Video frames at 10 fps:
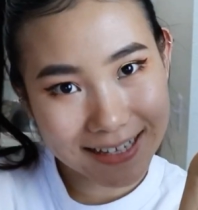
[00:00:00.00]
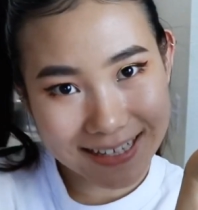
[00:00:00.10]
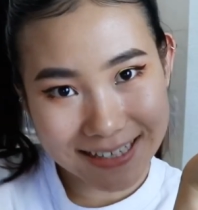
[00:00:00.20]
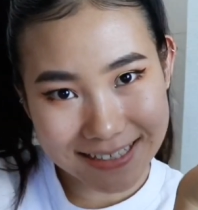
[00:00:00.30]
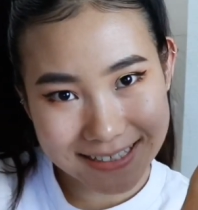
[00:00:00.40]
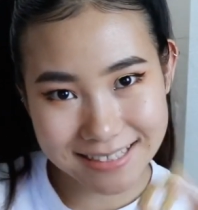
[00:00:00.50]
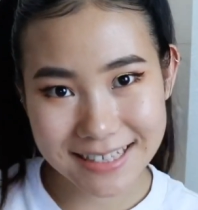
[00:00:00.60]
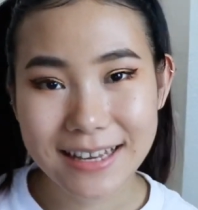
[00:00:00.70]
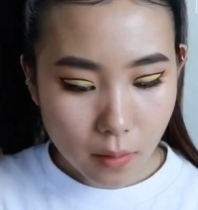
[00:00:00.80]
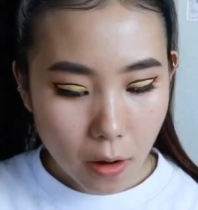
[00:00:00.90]
these.
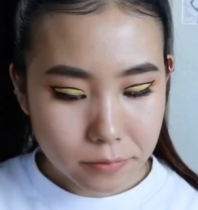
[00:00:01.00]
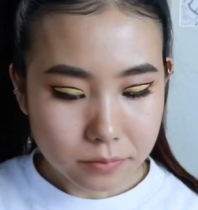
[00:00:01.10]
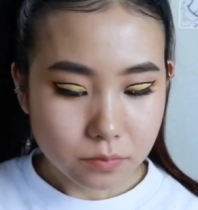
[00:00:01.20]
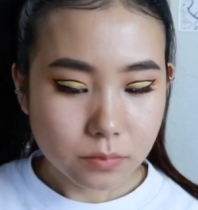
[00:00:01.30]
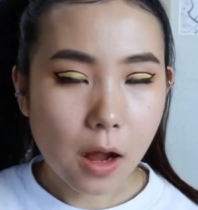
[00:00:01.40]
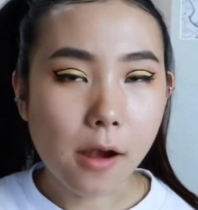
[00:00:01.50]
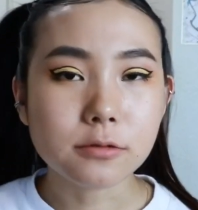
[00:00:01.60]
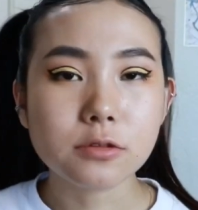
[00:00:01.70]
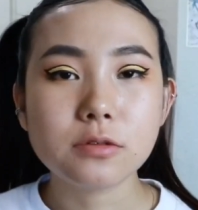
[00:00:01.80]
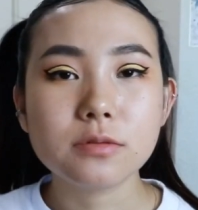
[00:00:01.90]
I don't
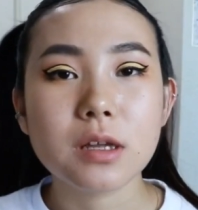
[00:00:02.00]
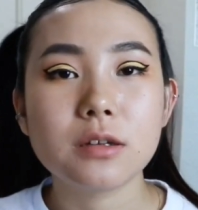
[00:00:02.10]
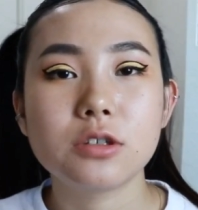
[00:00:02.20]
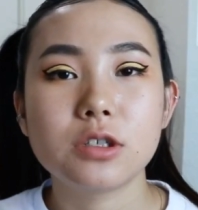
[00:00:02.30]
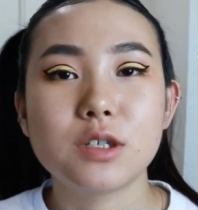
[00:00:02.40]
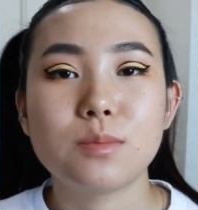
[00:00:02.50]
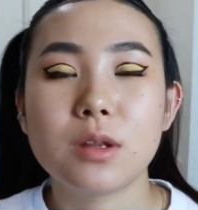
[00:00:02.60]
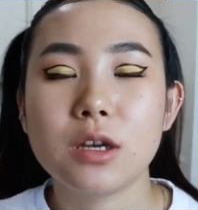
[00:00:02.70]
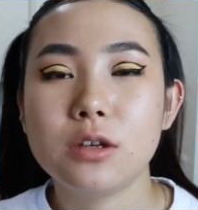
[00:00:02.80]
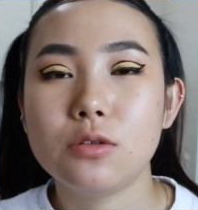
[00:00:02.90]
know if that's just
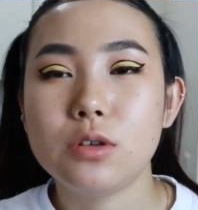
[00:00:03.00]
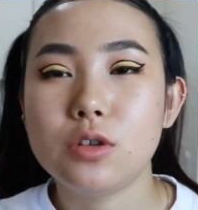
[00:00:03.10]
something you need